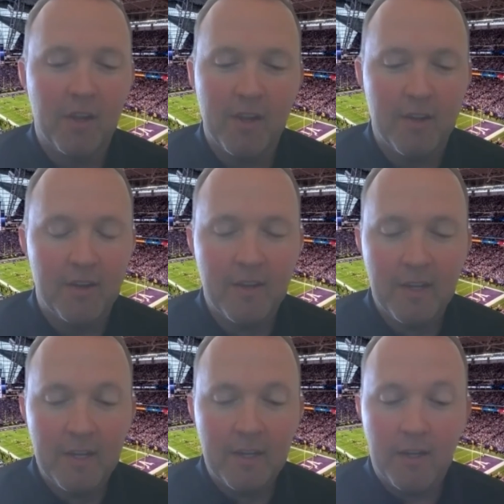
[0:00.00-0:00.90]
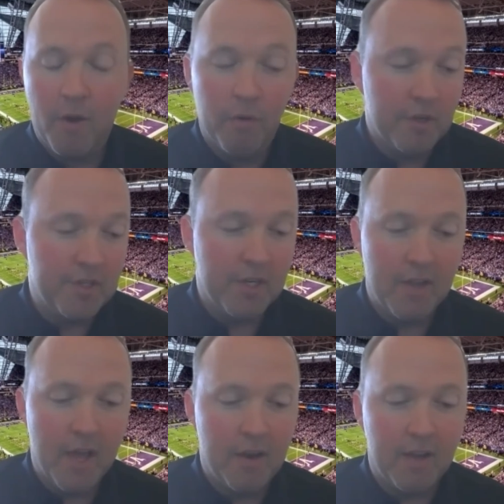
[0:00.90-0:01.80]
and really seeing
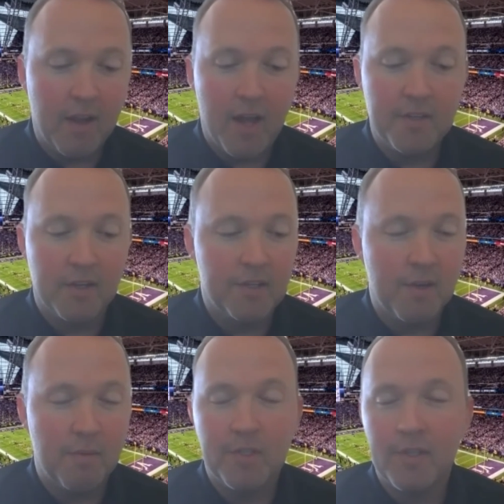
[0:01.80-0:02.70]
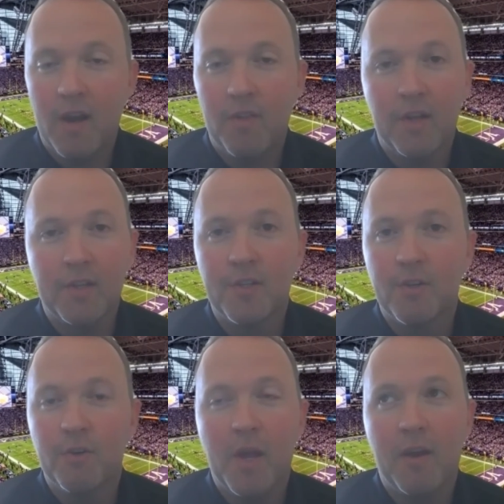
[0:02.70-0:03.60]
that on the content consumption side of things
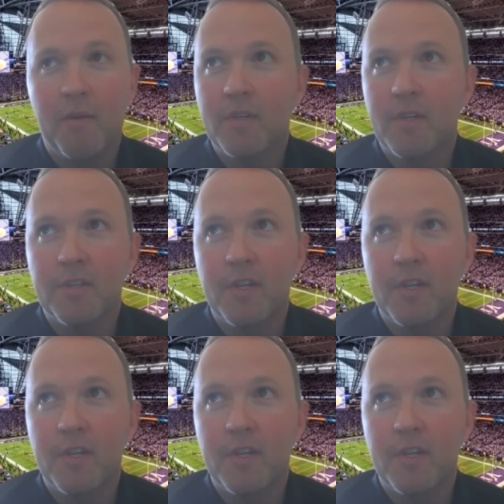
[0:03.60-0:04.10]
too, man.